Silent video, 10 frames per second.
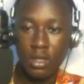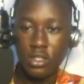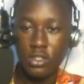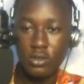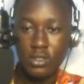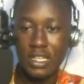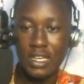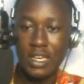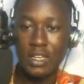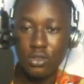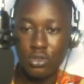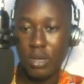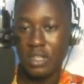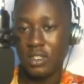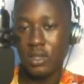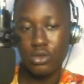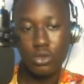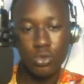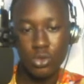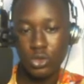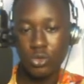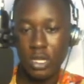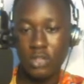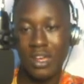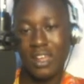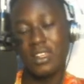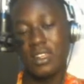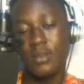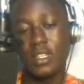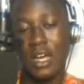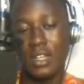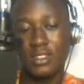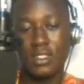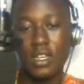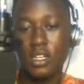it loses again, use martingale, so it will get to a limit that